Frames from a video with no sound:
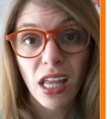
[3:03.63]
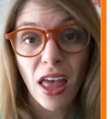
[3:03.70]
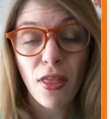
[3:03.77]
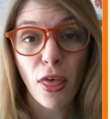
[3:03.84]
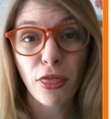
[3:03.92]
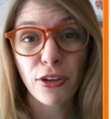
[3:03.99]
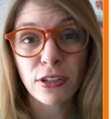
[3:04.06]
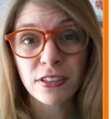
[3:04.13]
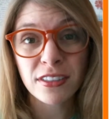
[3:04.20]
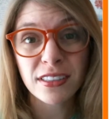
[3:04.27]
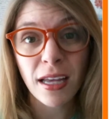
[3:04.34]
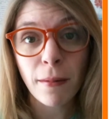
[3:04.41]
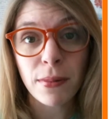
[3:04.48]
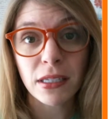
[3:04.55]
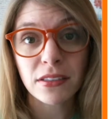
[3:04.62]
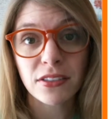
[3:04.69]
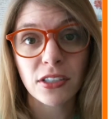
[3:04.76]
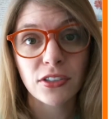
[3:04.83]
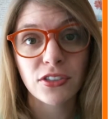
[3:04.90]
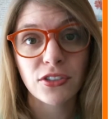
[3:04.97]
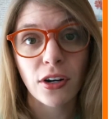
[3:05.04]
The third step is
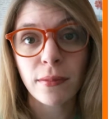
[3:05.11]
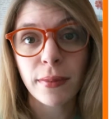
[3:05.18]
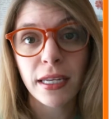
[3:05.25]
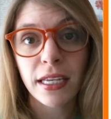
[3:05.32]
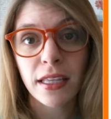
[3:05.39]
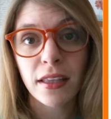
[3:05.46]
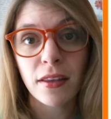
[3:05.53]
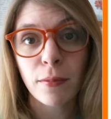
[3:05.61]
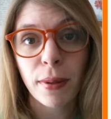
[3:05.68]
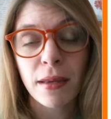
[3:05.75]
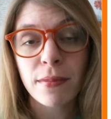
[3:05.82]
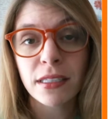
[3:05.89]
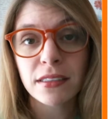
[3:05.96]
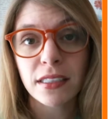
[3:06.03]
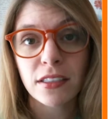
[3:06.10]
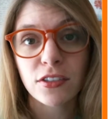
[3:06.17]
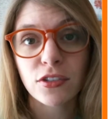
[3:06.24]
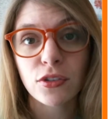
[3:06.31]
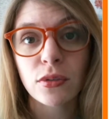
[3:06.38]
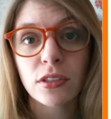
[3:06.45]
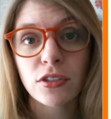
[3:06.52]
to start making the payments as
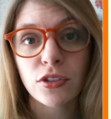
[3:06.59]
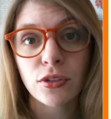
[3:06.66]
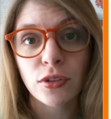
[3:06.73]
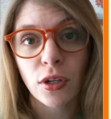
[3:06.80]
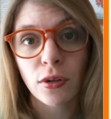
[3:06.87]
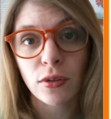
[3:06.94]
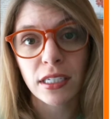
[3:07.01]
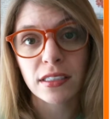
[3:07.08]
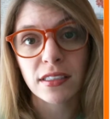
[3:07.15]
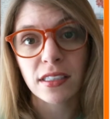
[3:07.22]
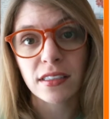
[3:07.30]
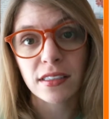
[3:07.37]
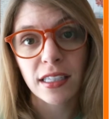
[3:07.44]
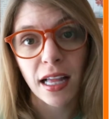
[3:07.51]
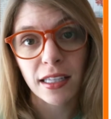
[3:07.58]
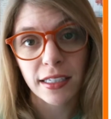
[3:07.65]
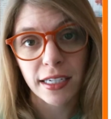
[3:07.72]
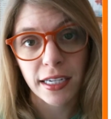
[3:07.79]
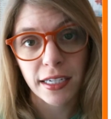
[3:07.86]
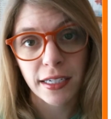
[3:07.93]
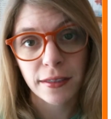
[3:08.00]
soon as your loan is
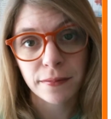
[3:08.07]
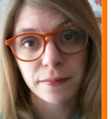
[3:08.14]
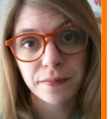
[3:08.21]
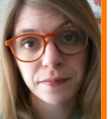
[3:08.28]
consolidated.